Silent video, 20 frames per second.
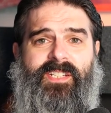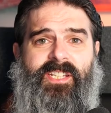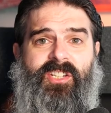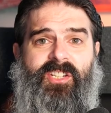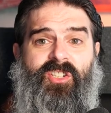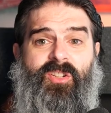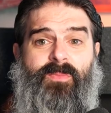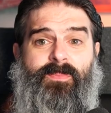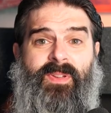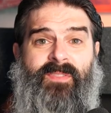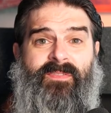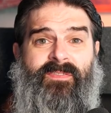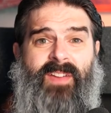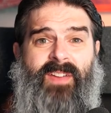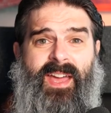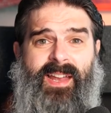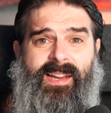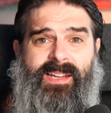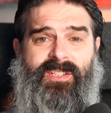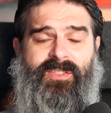should be
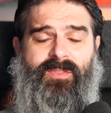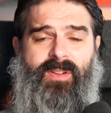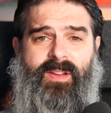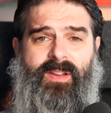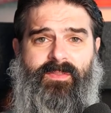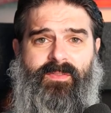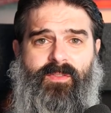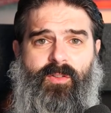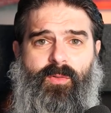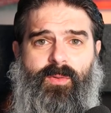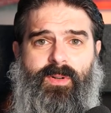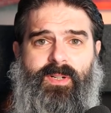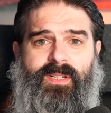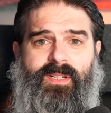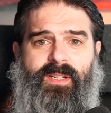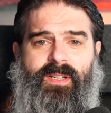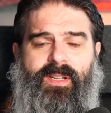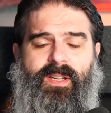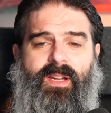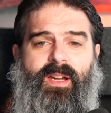fairly straightforward.
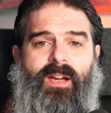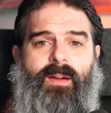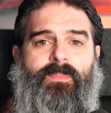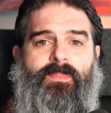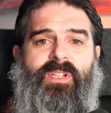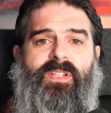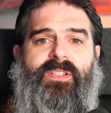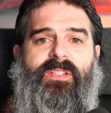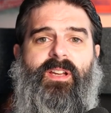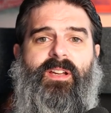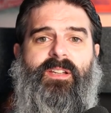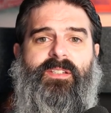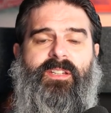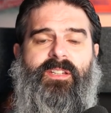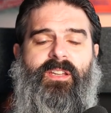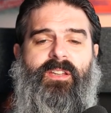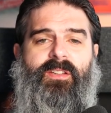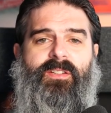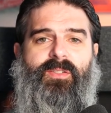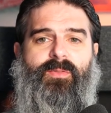I'm just
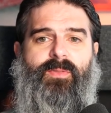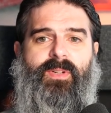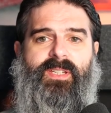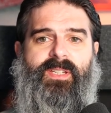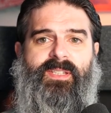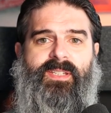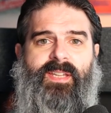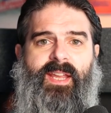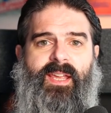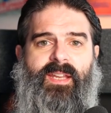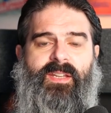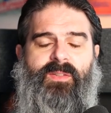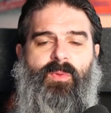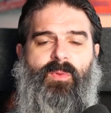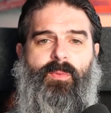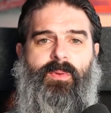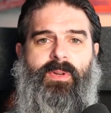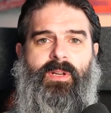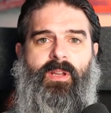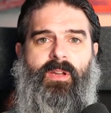asking you to extend
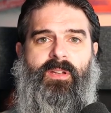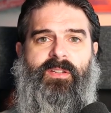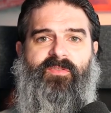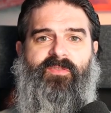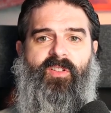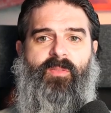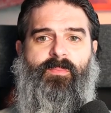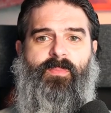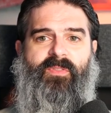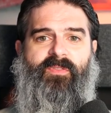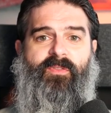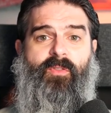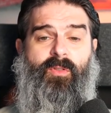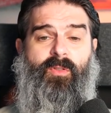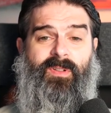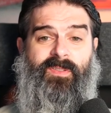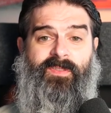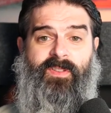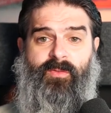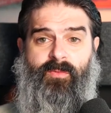what we learned from
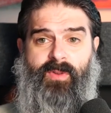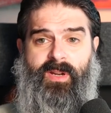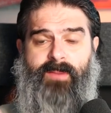before. If you read